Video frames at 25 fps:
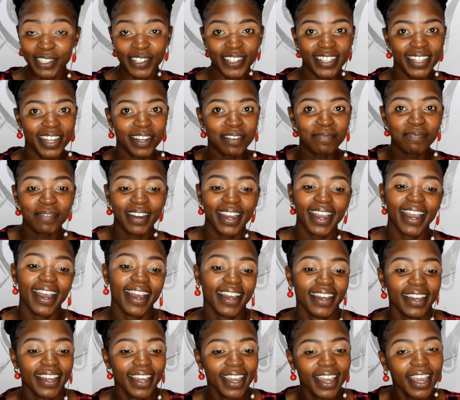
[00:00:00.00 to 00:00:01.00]
the Empire.
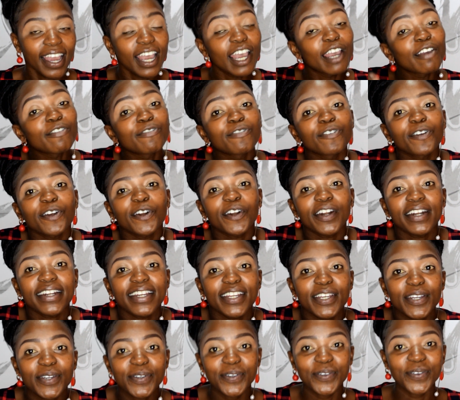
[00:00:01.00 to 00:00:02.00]
If you're a
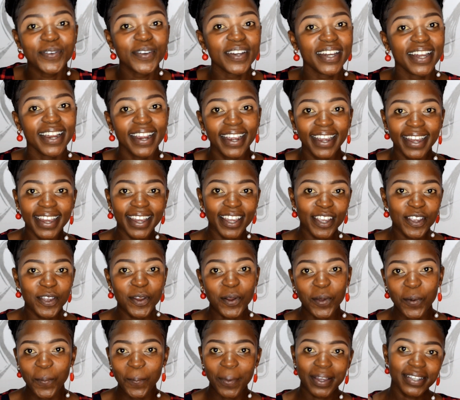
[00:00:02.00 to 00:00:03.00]
new,
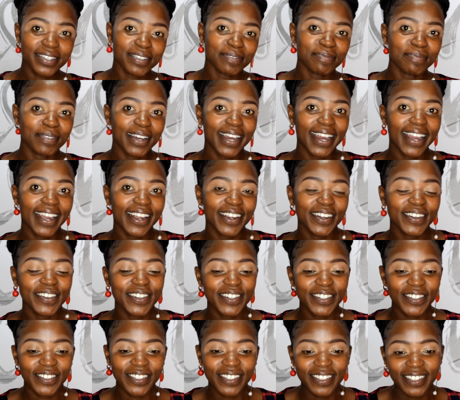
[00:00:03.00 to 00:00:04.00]
passerby, or
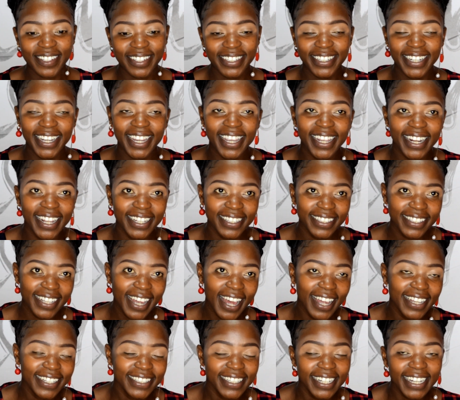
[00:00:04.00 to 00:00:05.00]
you're just checking
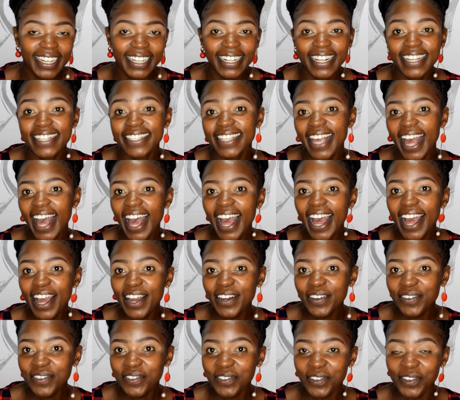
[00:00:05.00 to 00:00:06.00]
us
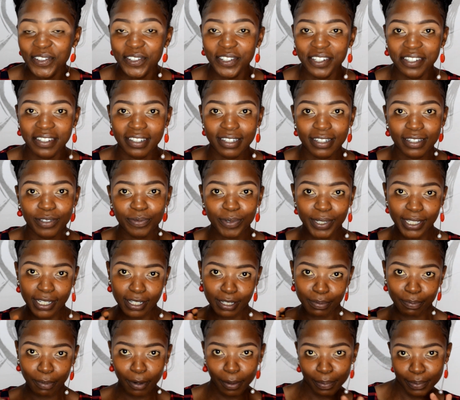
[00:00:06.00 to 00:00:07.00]
out, or we just
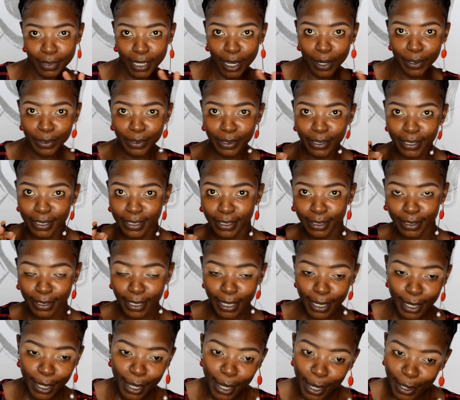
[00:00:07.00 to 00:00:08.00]
popped out
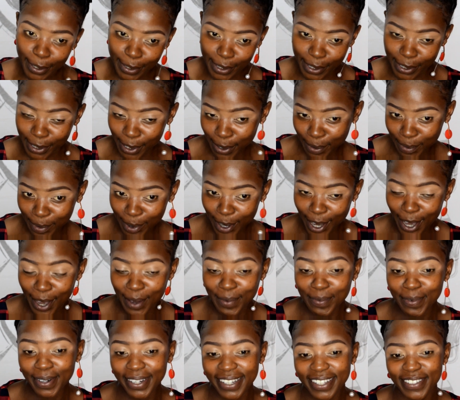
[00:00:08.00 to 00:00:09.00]
of somewhere,
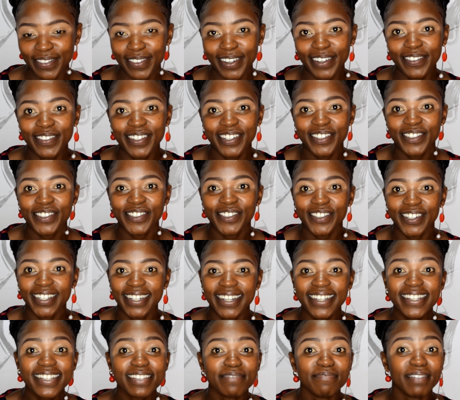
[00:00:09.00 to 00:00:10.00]
please feel free to join
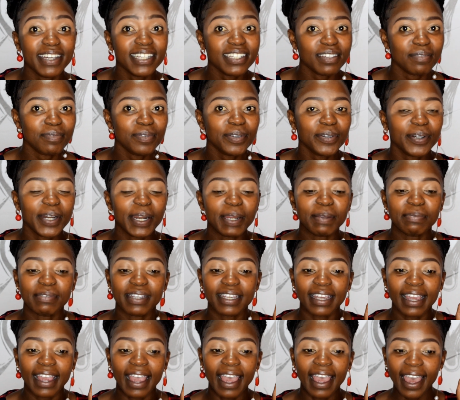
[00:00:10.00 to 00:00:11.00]
us by subscribing
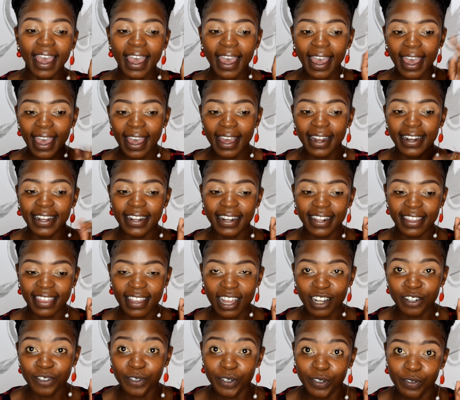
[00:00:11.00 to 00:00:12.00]
and hitting
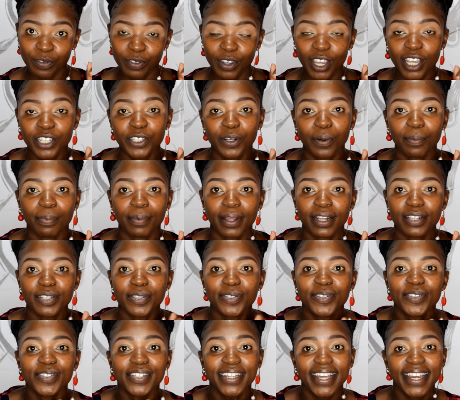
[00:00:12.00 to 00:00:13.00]
that notification bell. So
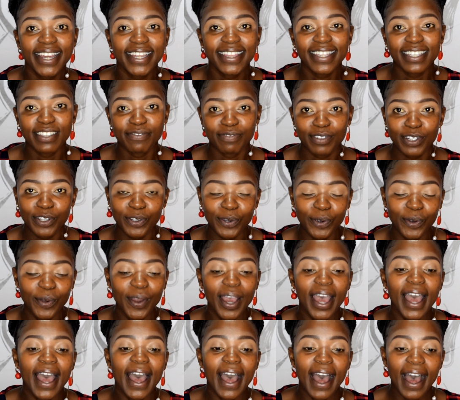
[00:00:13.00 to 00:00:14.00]
today in this video,
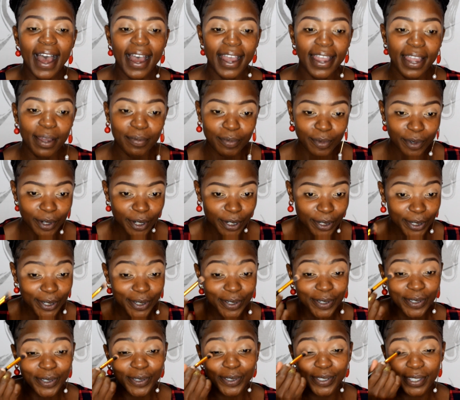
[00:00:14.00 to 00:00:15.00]
I am going to
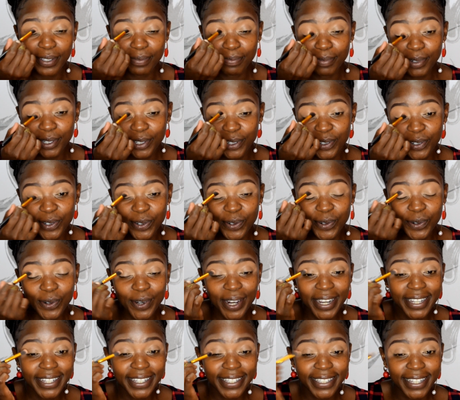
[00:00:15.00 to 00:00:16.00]
do the most
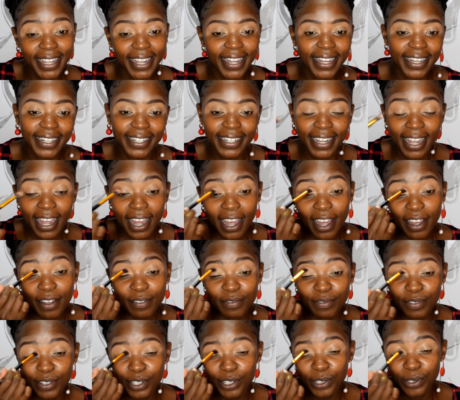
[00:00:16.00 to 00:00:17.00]
requested
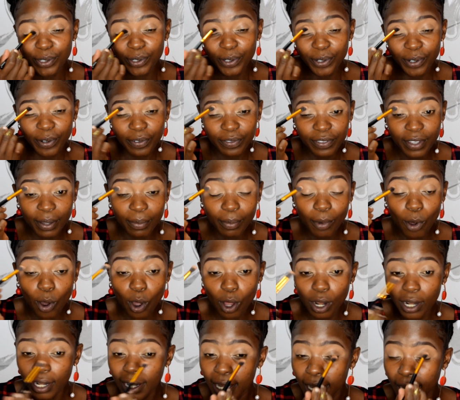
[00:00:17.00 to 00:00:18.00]
video of them
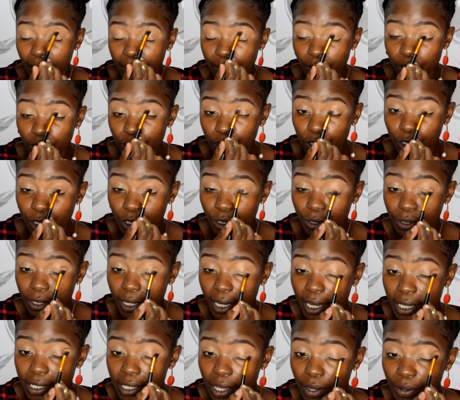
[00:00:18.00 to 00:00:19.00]
all. Like, I'm going to show you
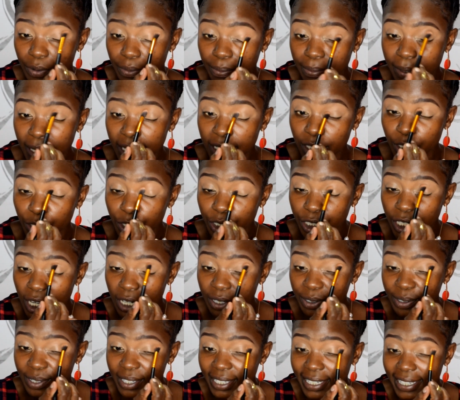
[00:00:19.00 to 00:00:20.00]
guys how to blend your
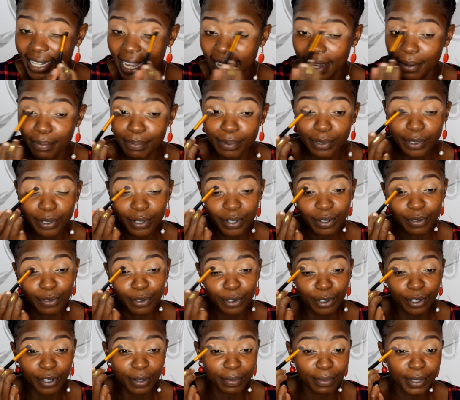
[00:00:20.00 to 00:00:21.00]
shadows like pro. If
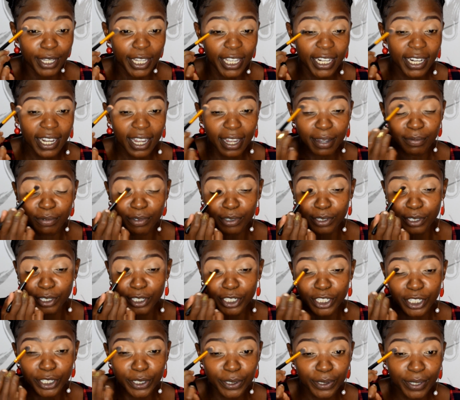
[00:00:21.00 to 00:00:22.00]
you're a beginner, I'm going to
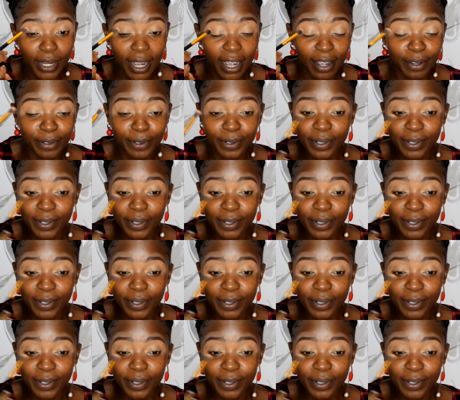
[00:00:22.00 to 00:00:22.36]
show you how